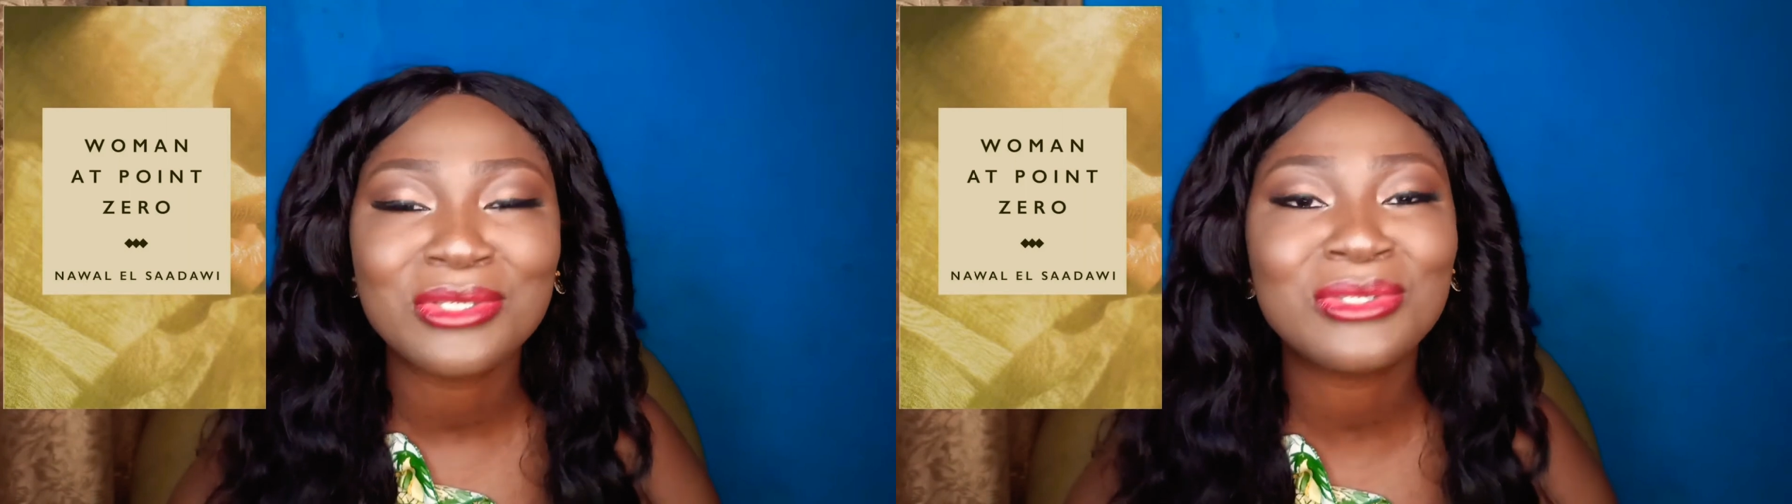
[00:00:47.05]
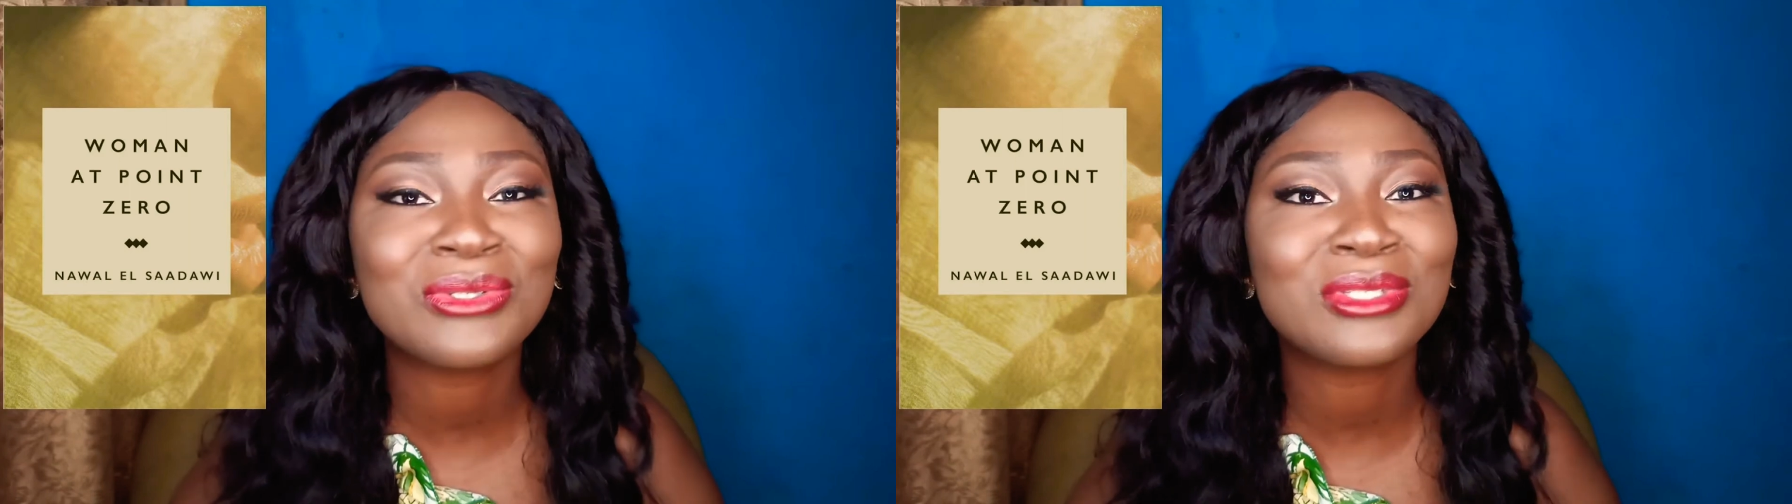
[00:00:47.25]

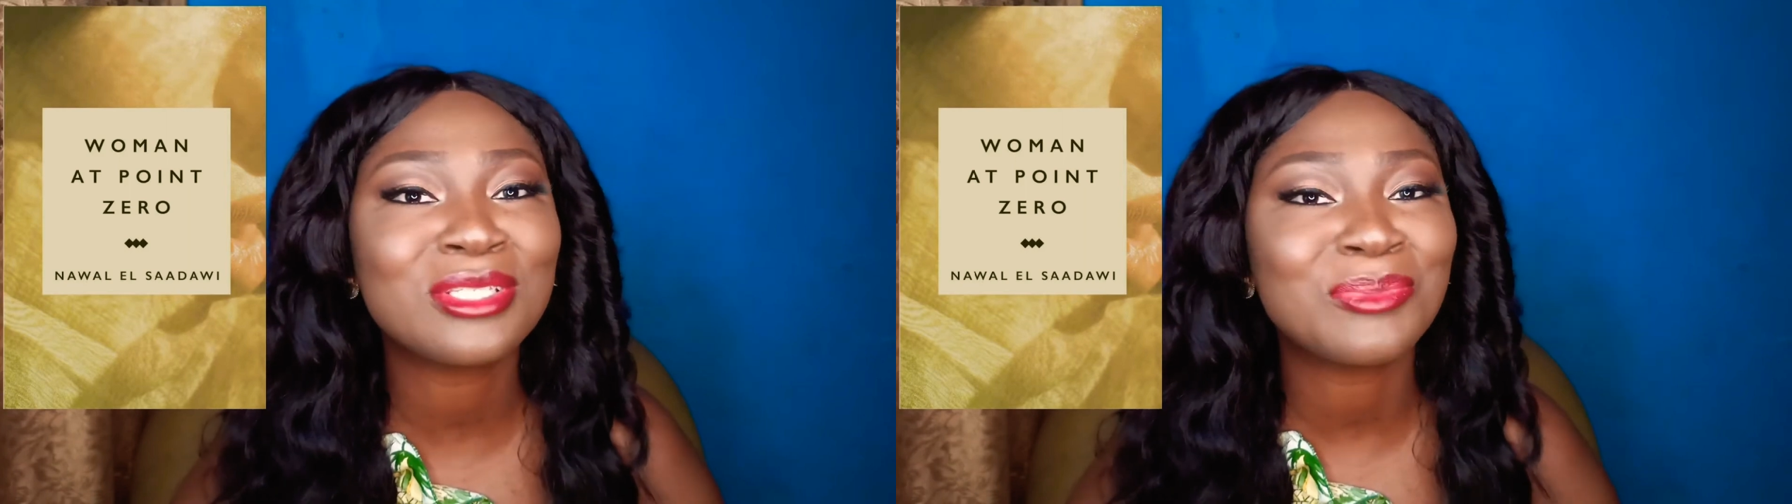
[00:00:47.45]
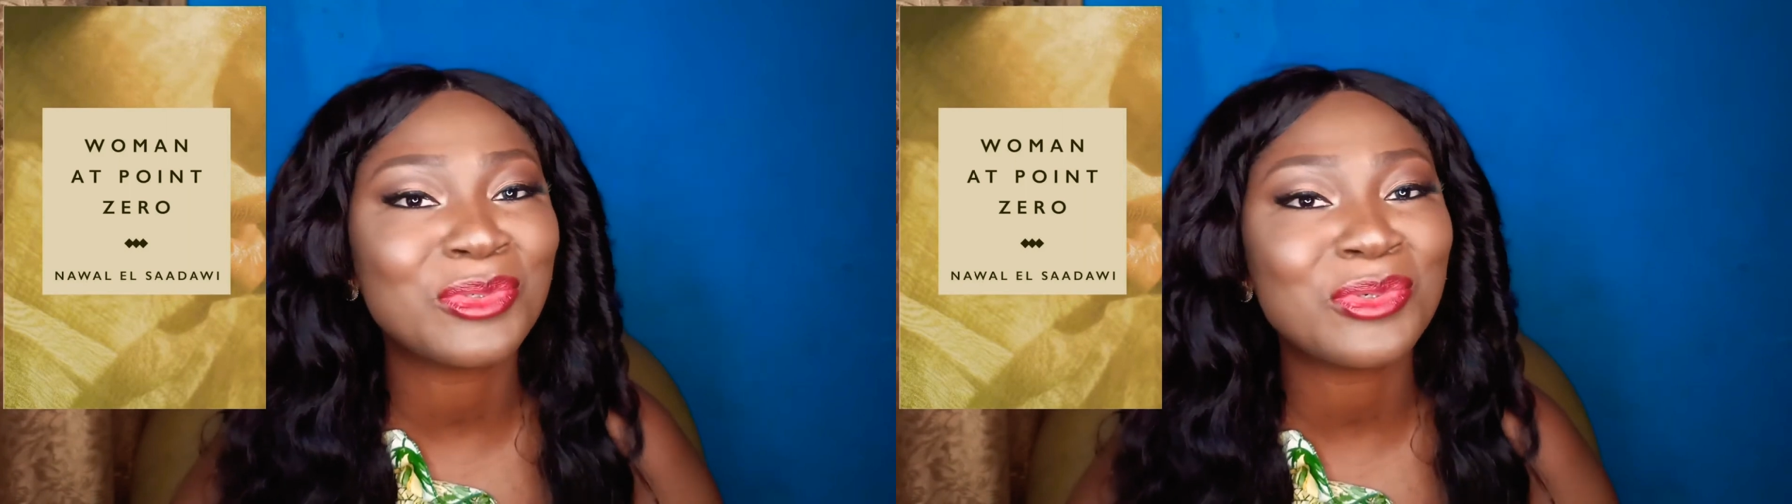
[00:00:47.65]
So
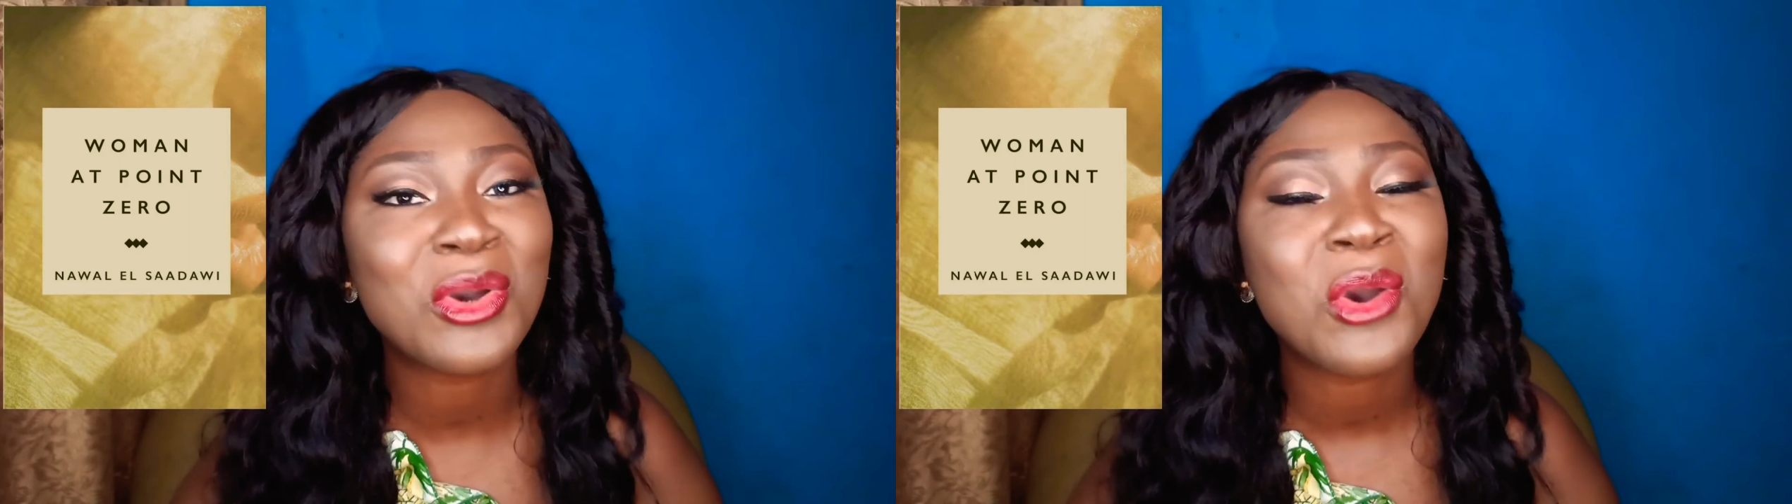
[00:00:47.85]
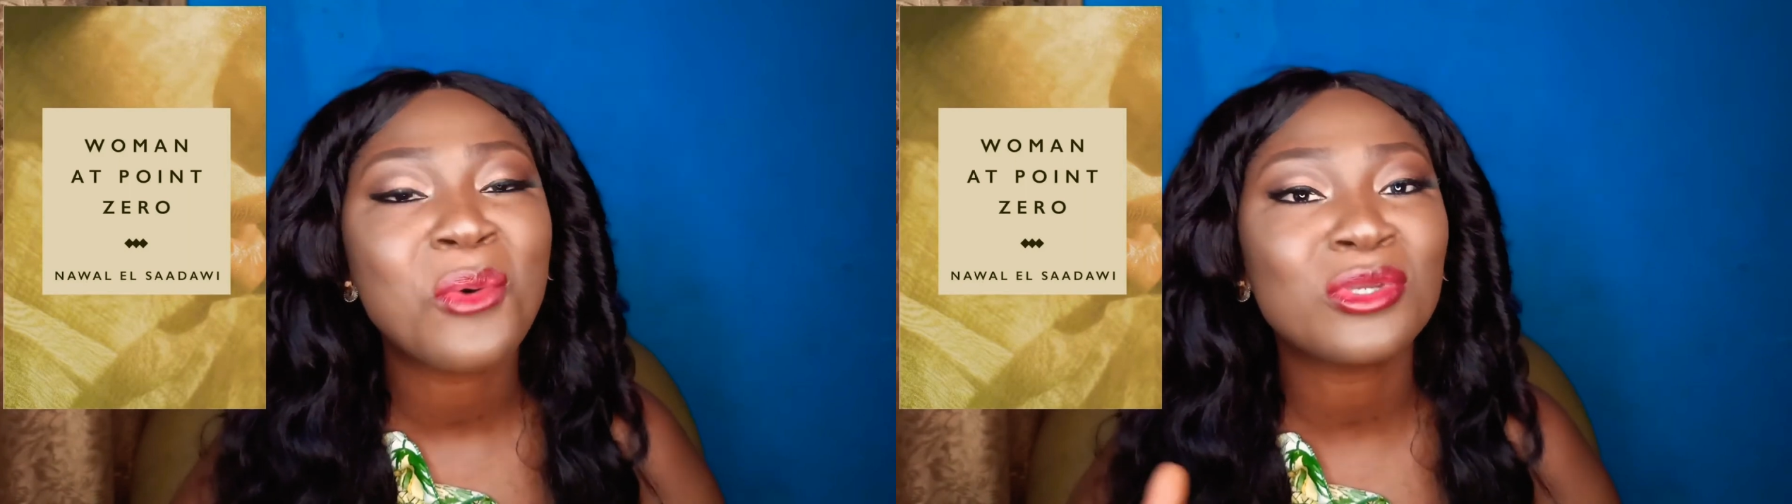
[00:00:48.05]
this
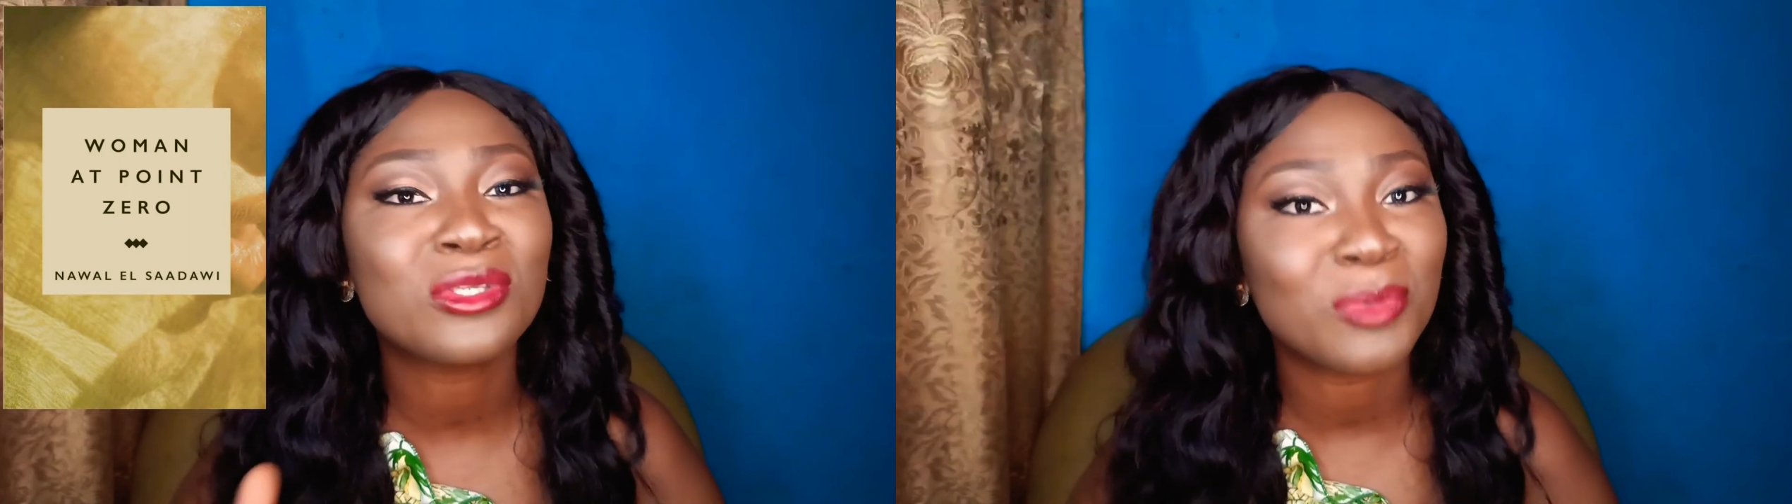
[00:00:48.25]
book was